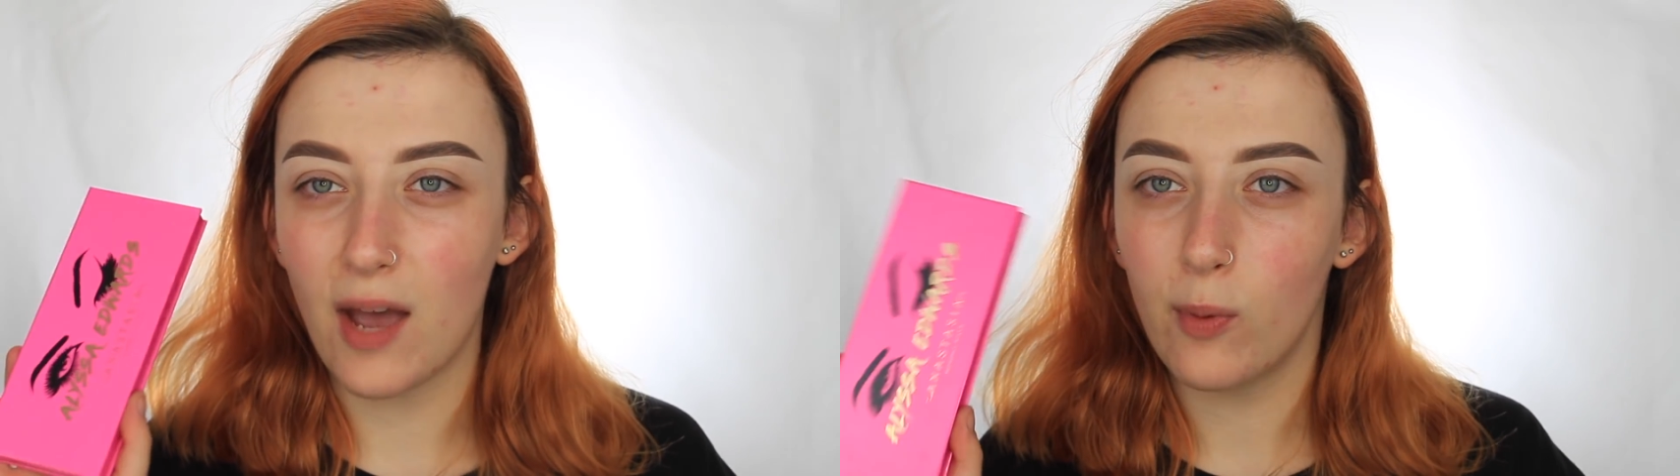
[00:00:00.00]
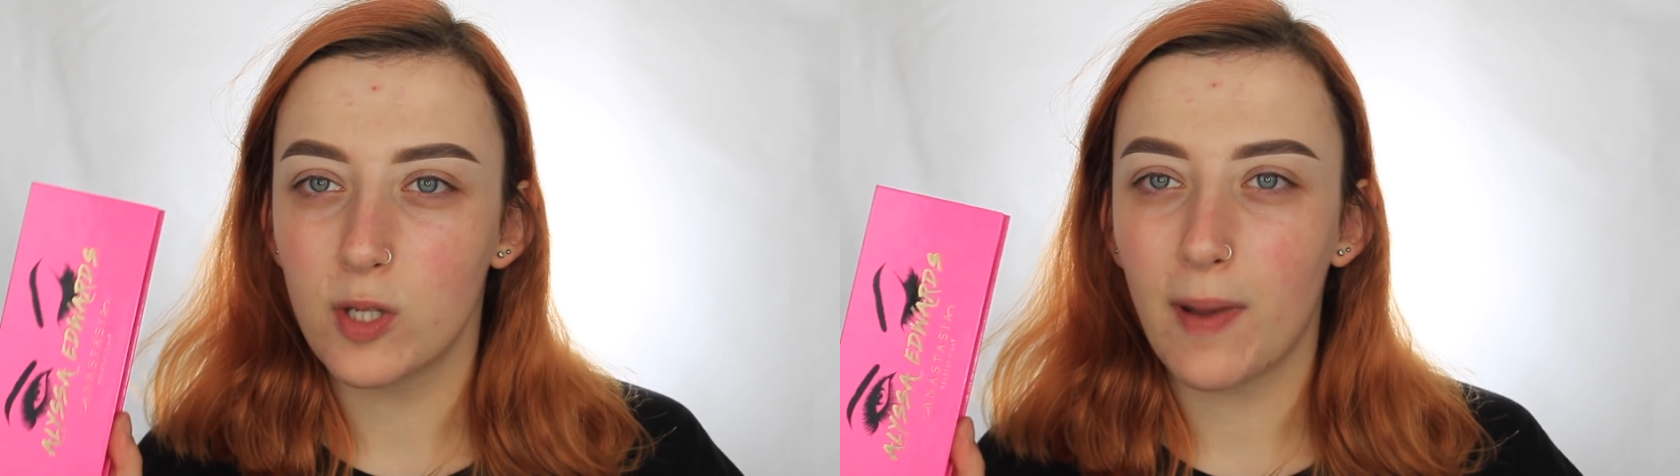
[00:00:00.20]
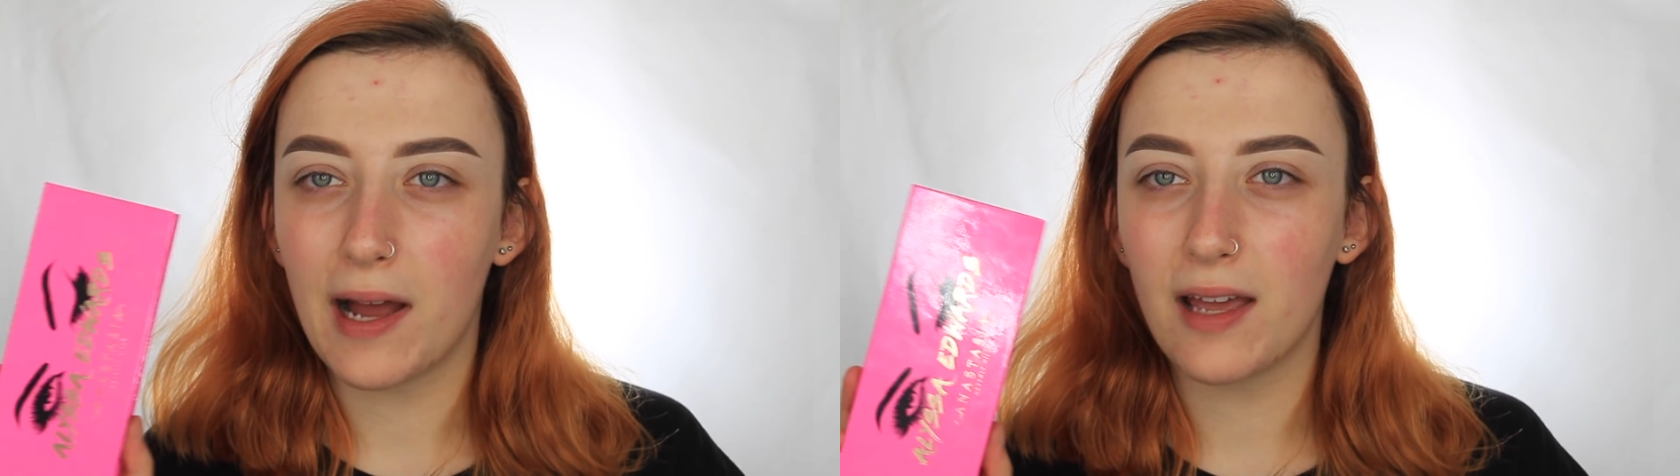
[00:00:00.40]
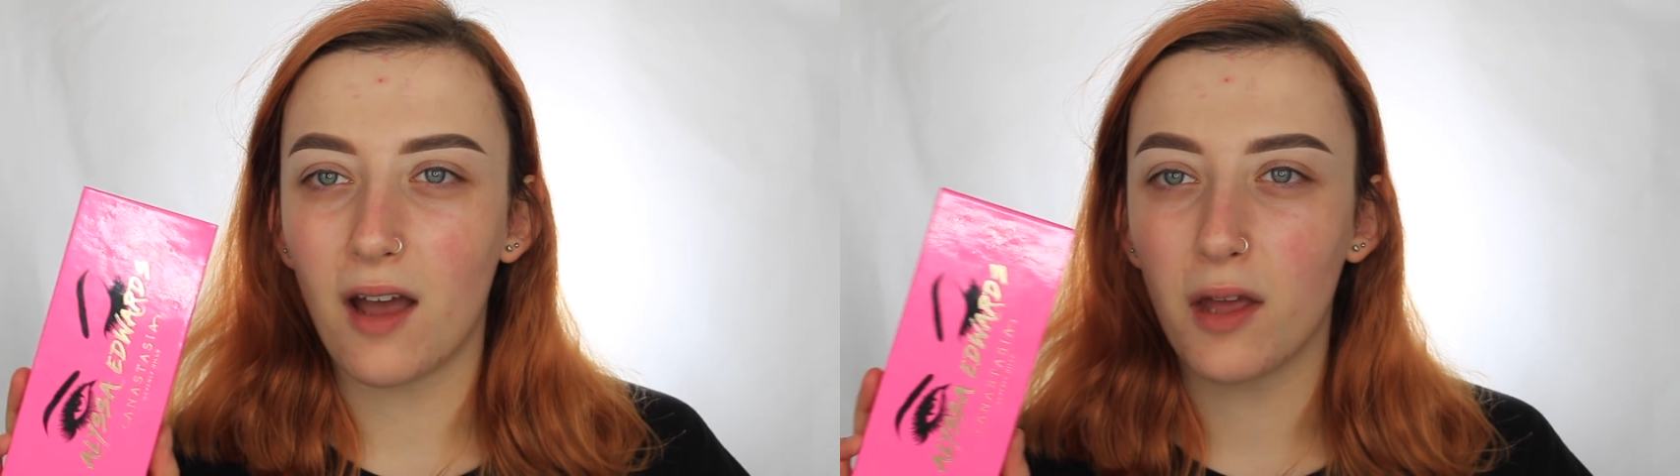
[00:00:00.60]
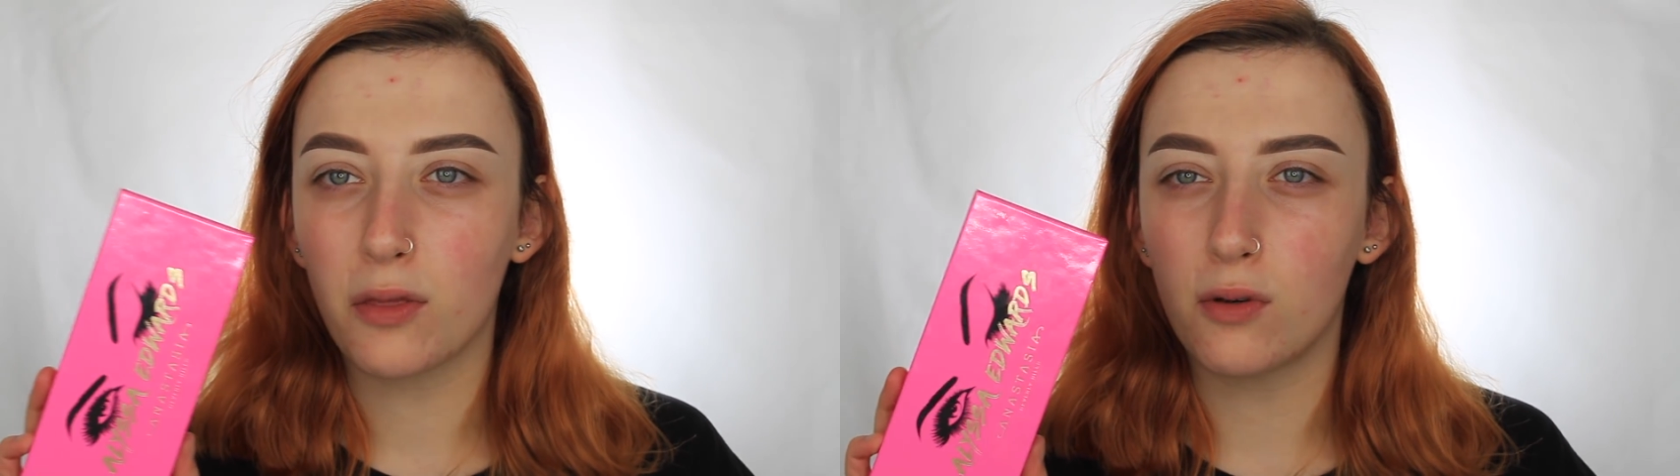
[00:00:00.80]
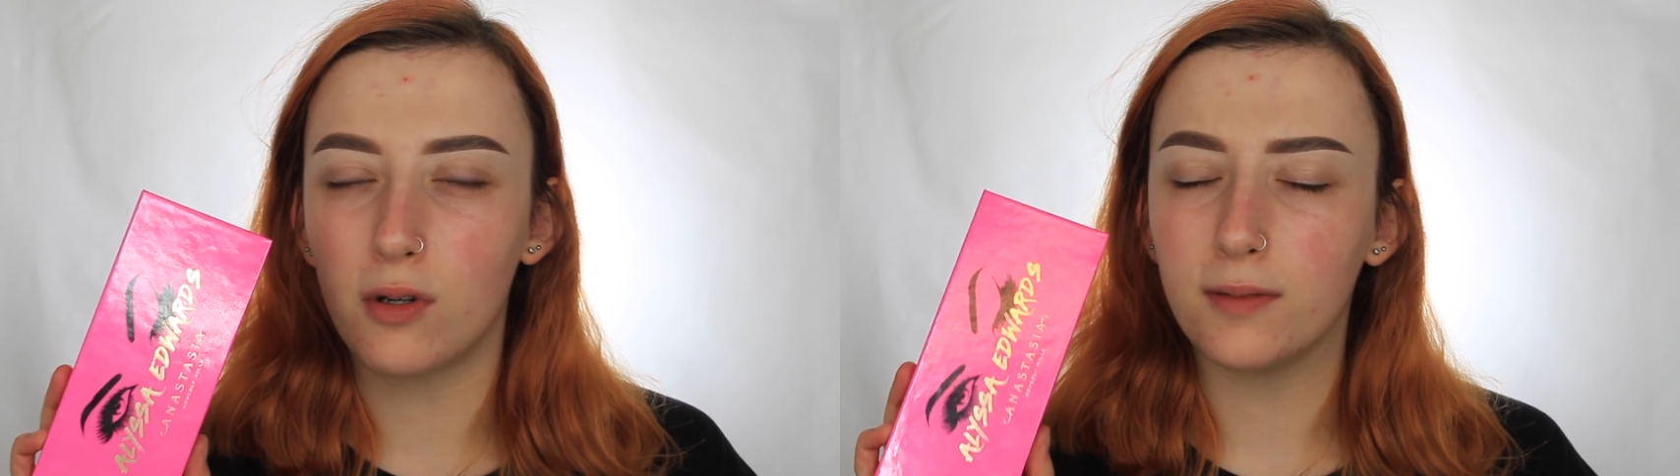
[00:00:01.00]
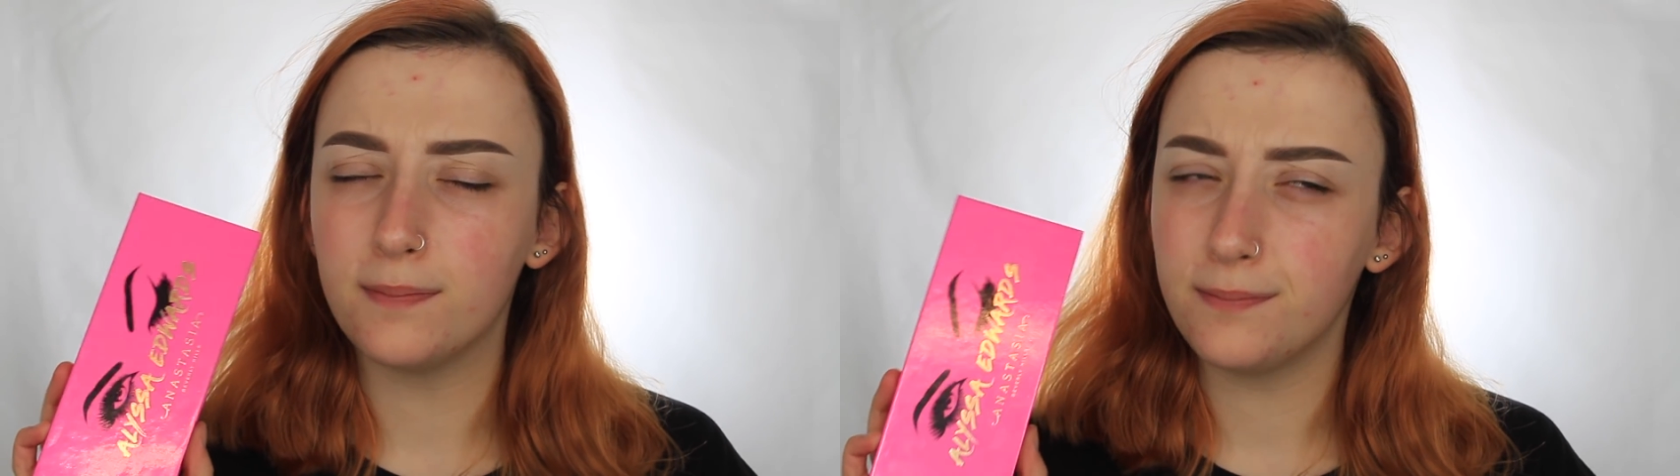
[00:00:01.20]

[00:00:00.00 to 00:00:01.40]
Edwards palette, I thought,